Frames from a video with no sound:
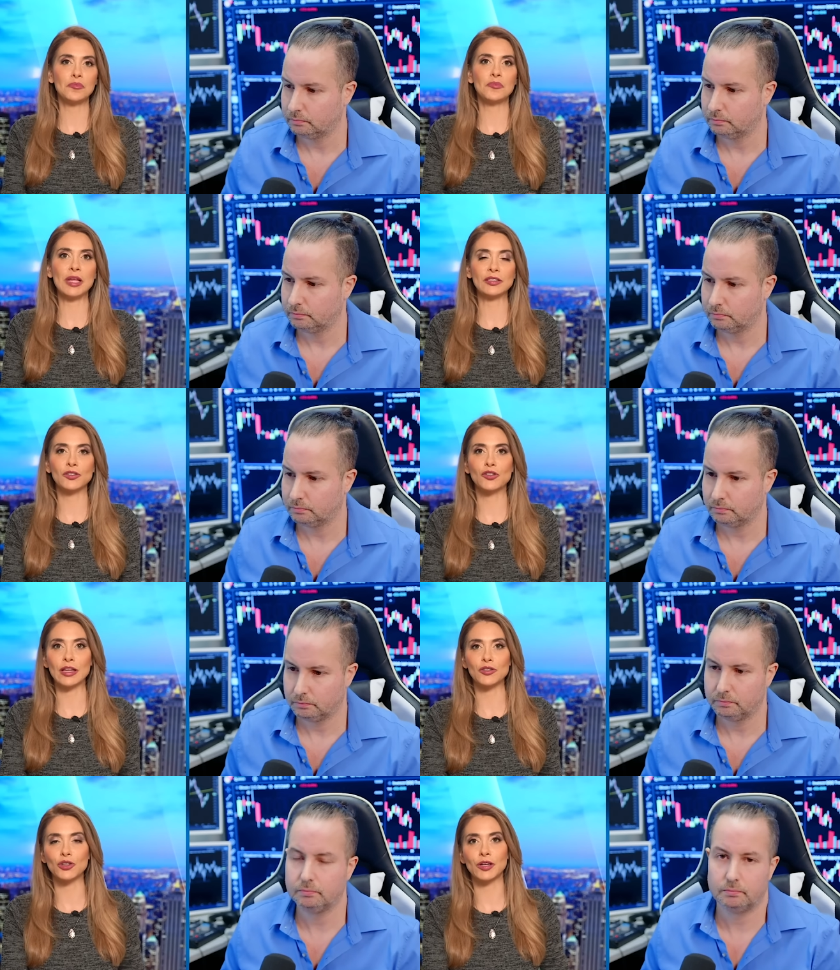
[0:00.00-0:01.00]

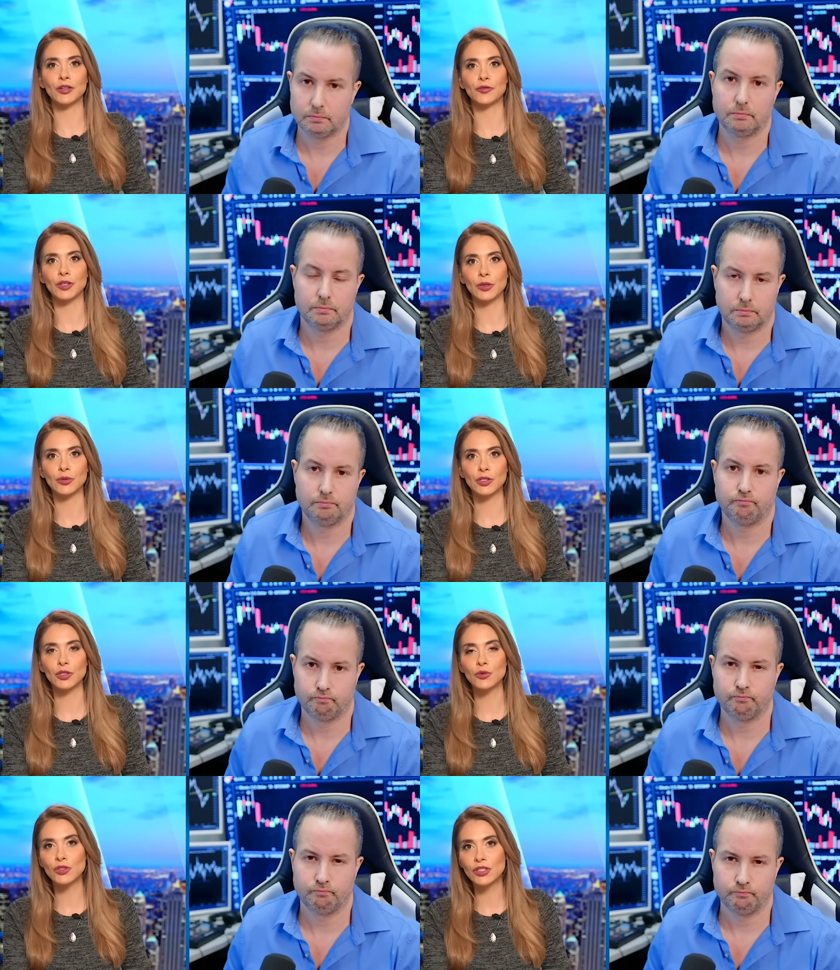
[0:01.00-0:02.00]
Speaker 1: that trigger for you?
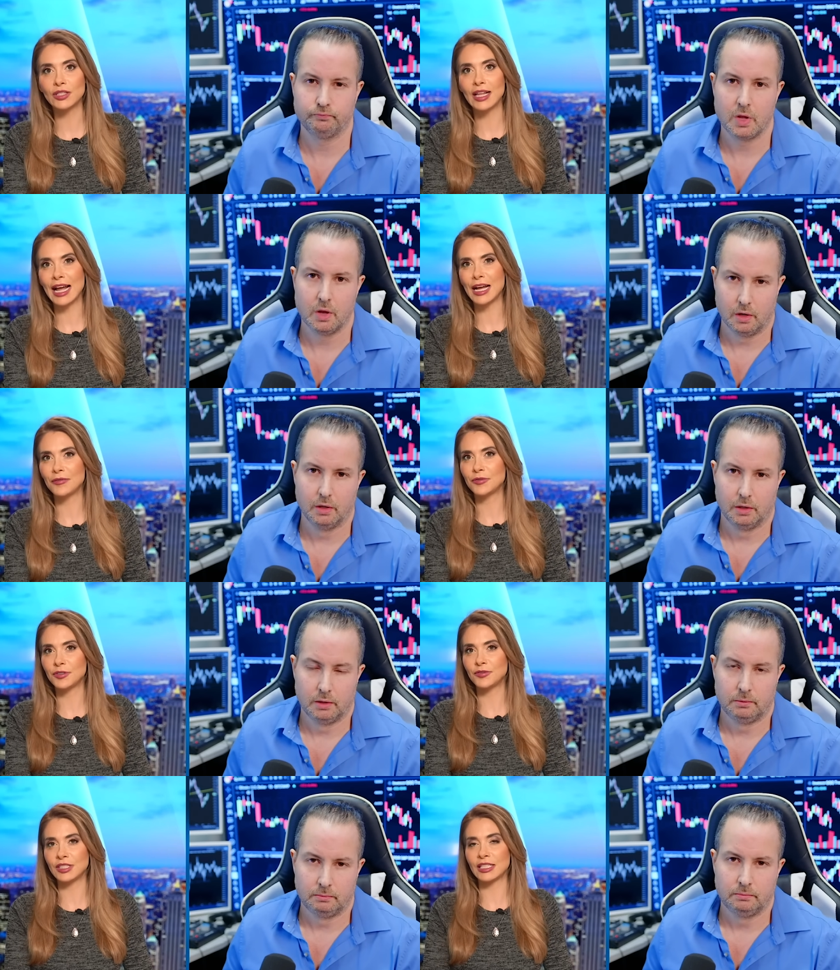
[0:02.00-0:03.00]
Do you still have
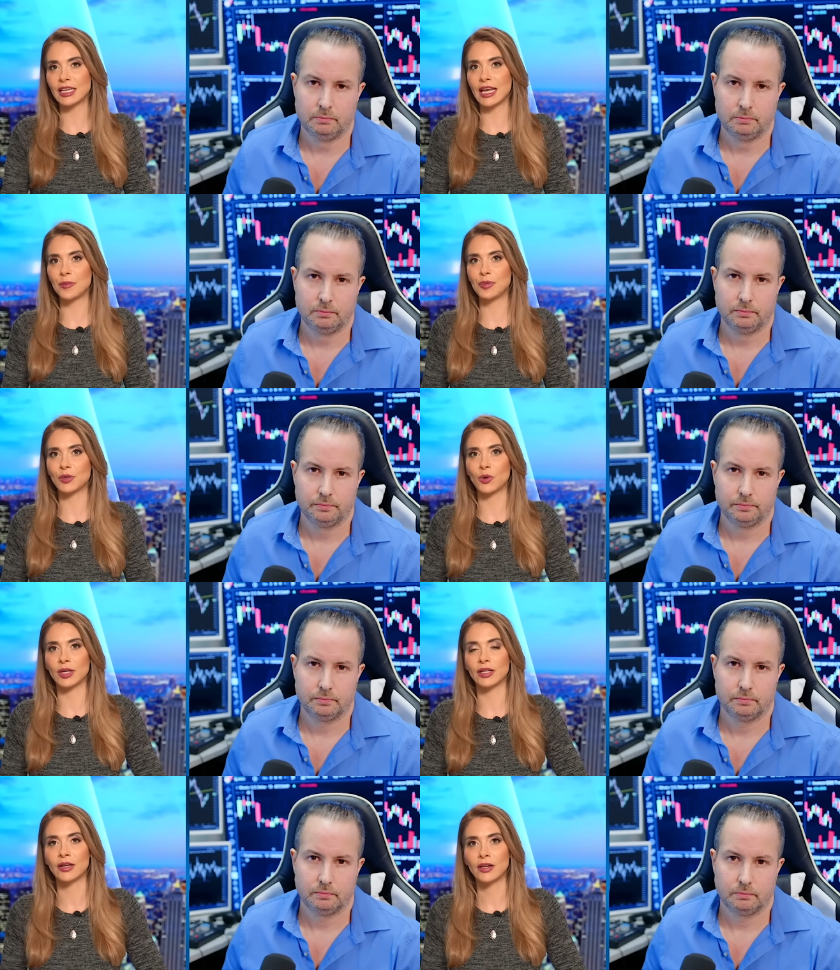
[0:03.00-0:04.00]
15K
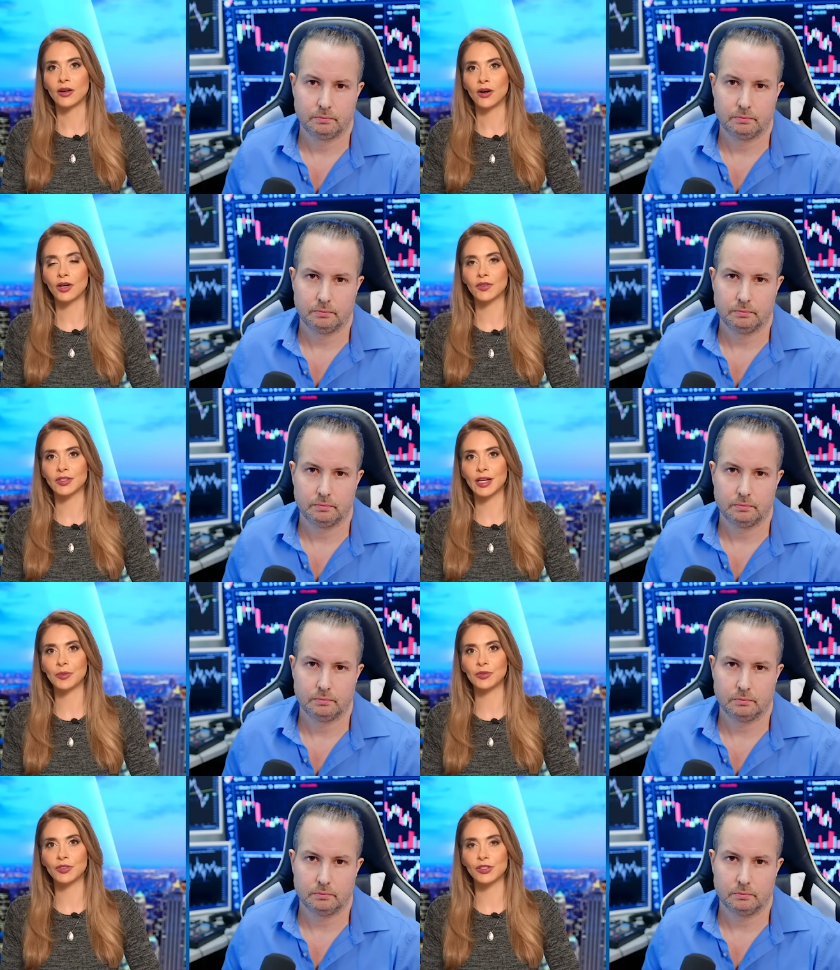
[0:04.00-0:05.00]
Bitcoin on the
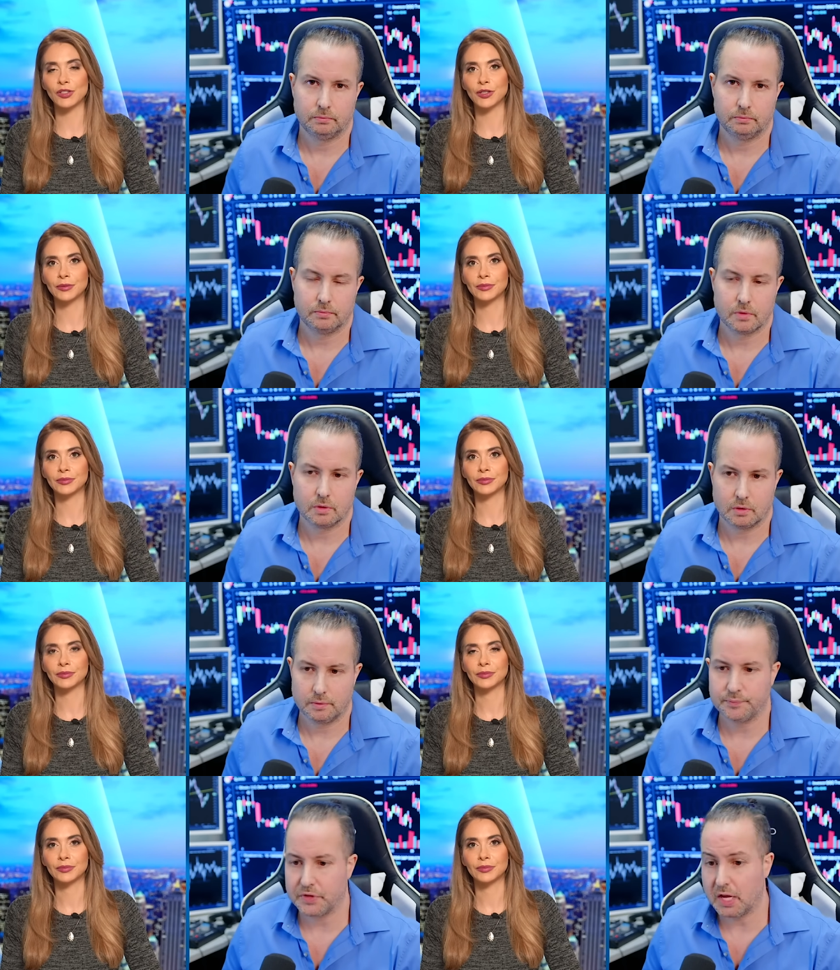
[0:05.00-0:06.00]
table for this year?
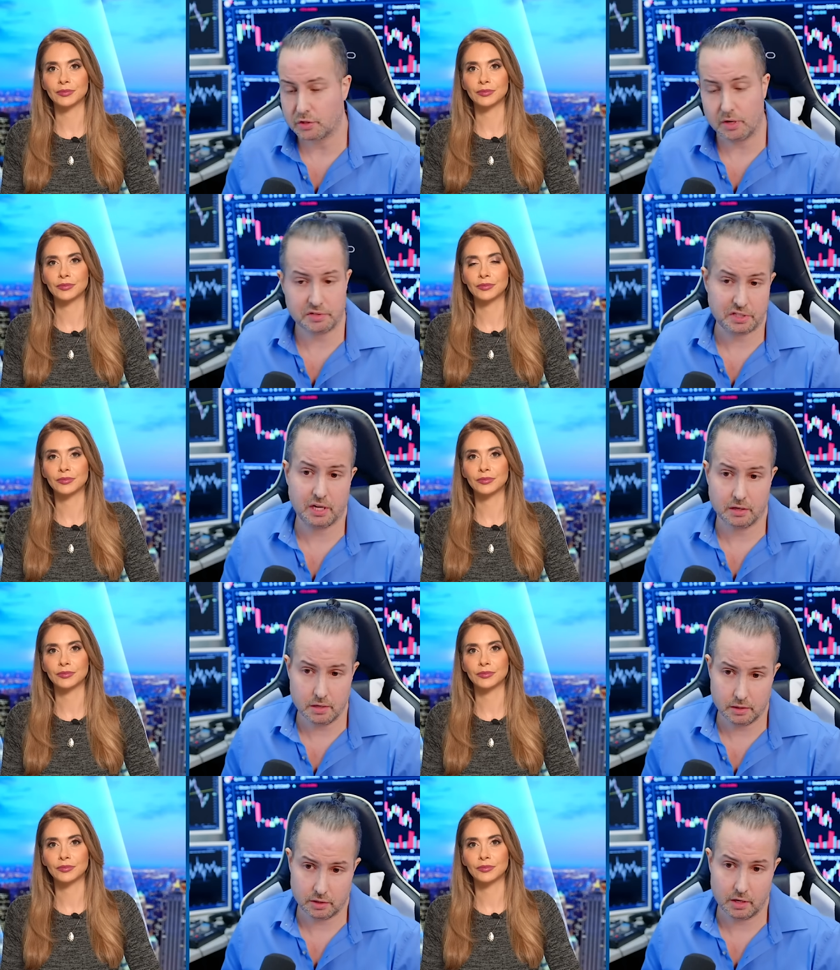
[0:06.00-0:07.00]
Speaker 2: Yeah, so as a
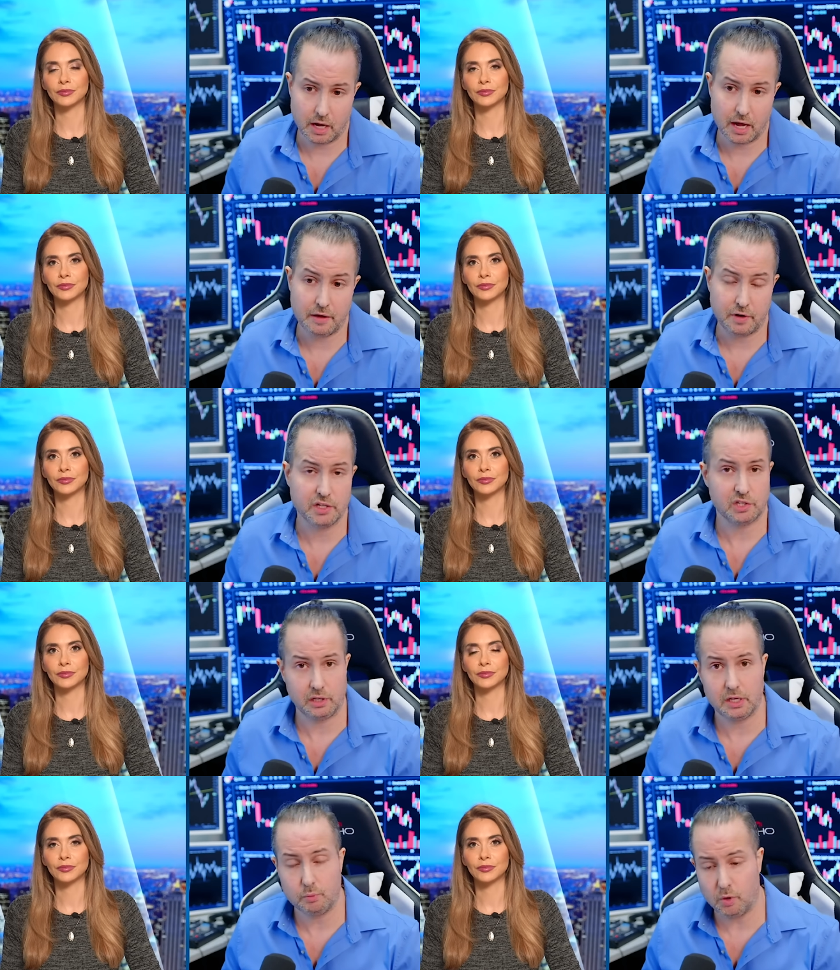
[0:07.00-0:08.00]
technician, I've
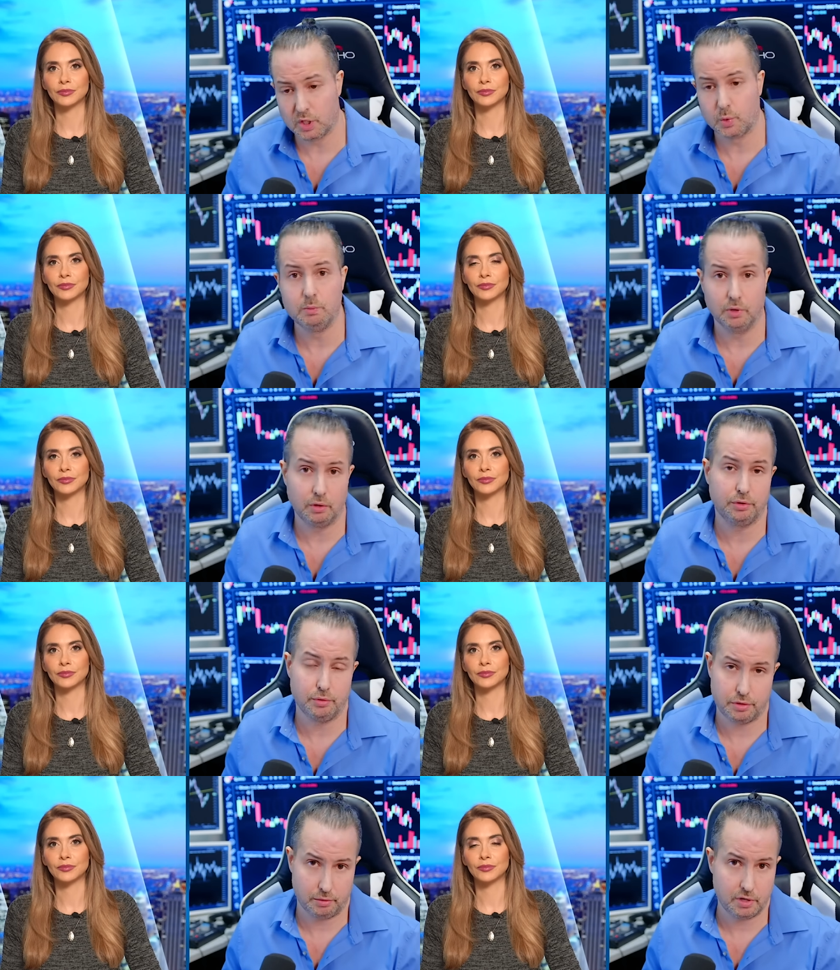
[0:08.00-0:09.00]
isolated, once we broke through
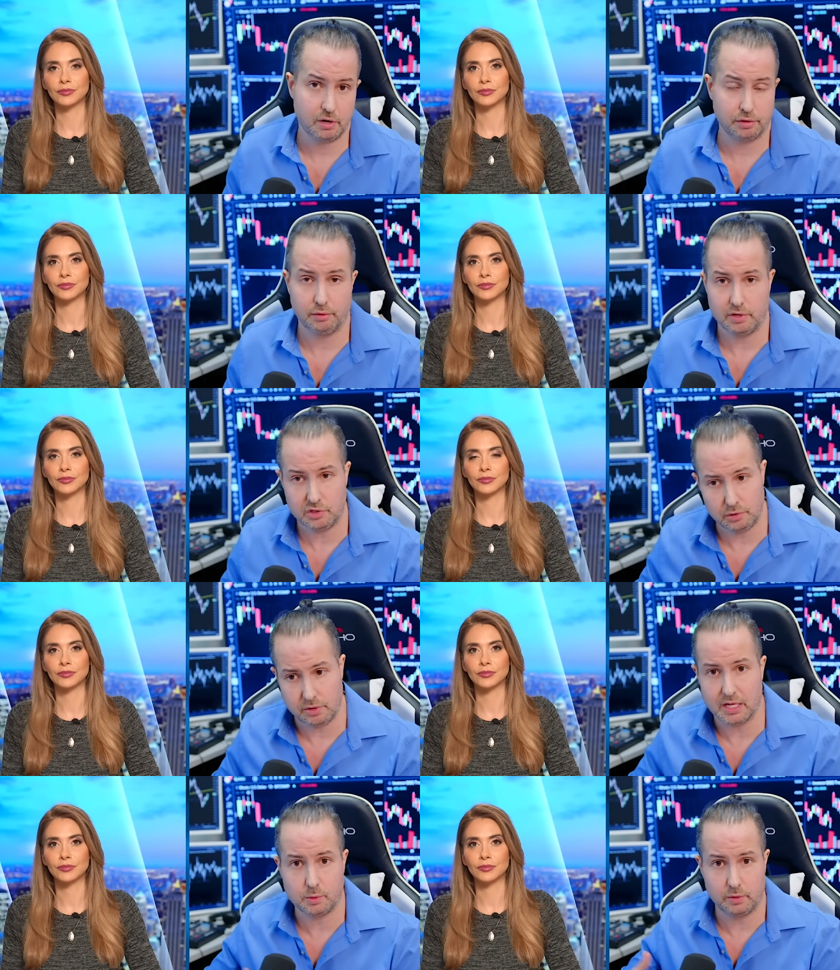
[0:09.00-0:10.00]
30 to 32,
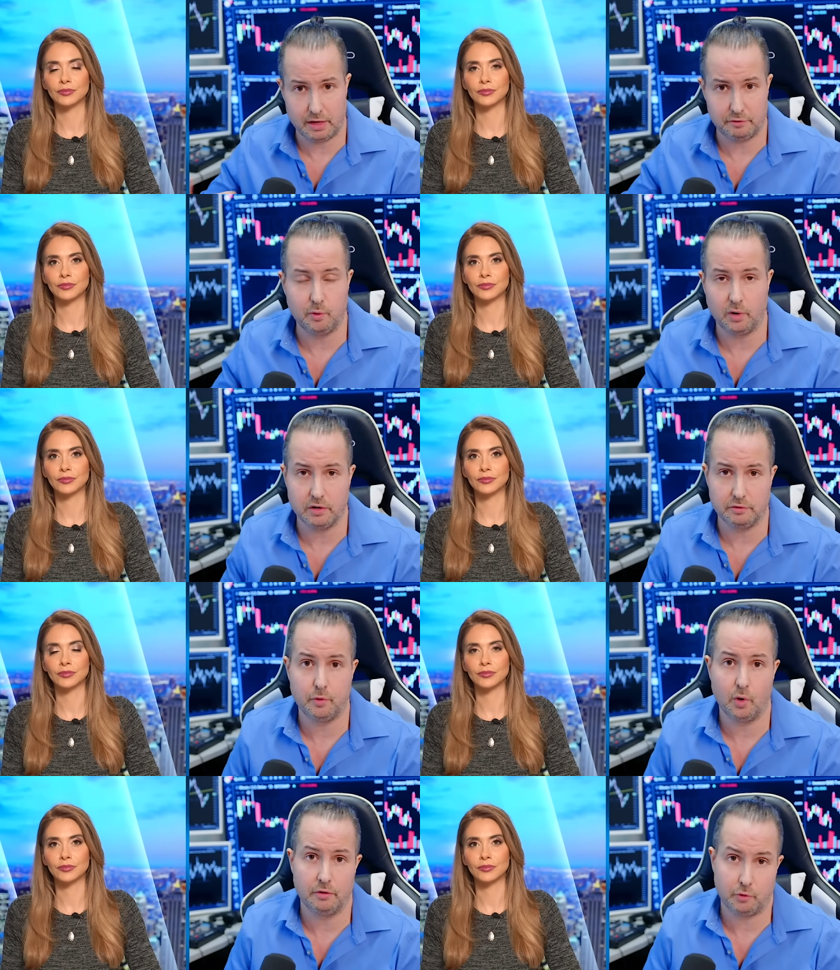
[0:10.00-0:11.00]
that's where that
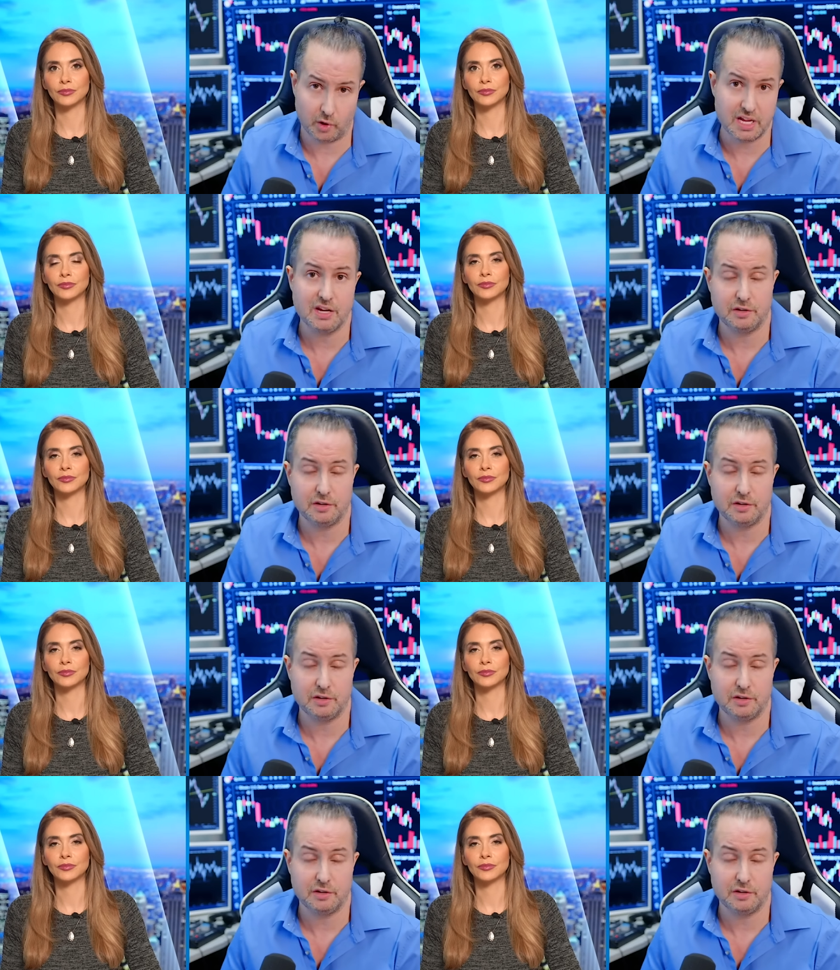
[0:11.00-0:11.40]
48 to